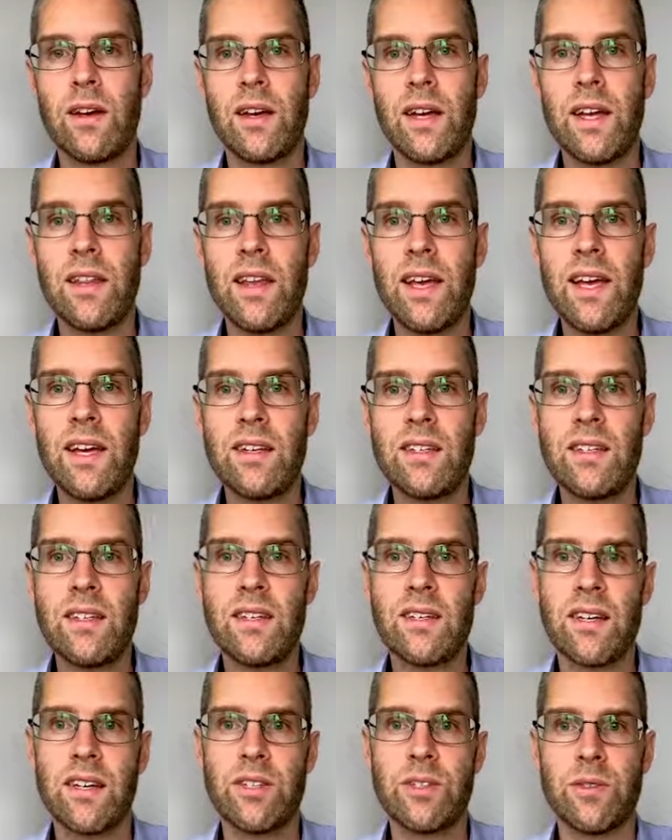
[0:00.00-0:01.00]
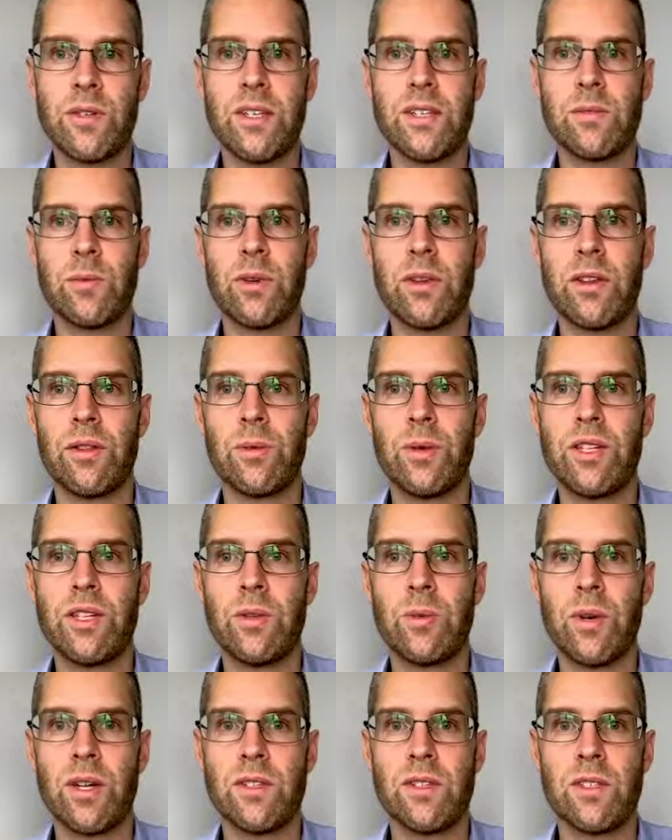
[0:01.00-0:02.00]
In the 18 countries where the
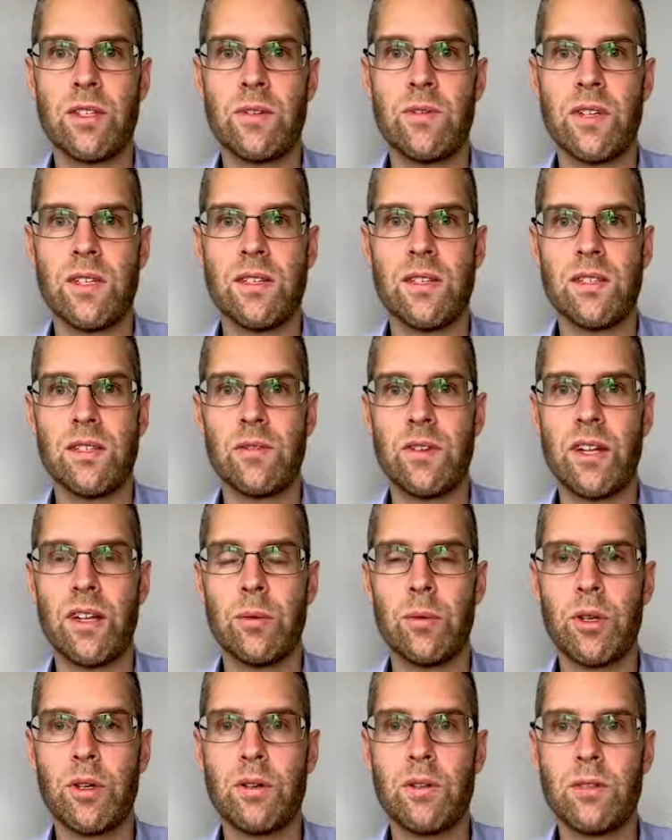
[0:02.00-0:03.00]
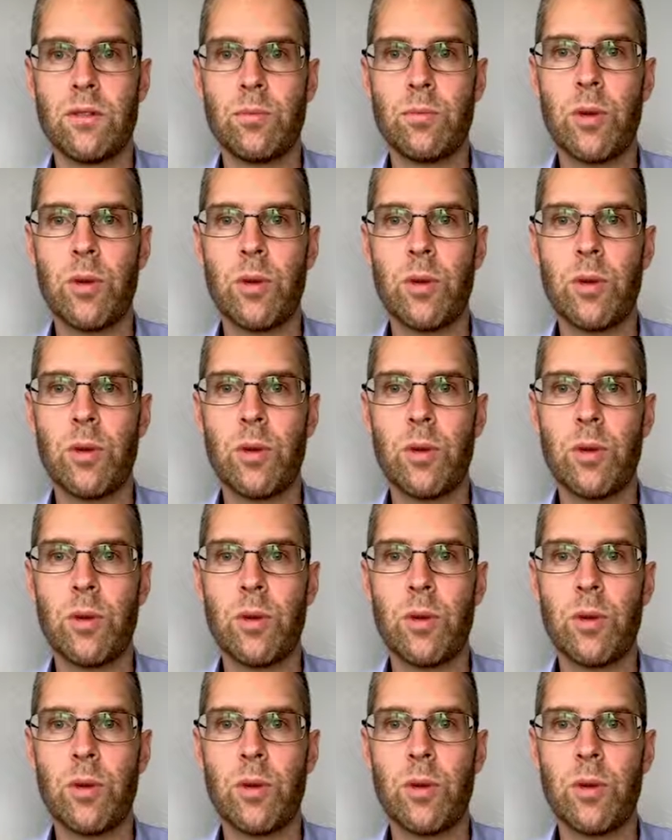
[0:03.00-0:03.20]
321 service is available,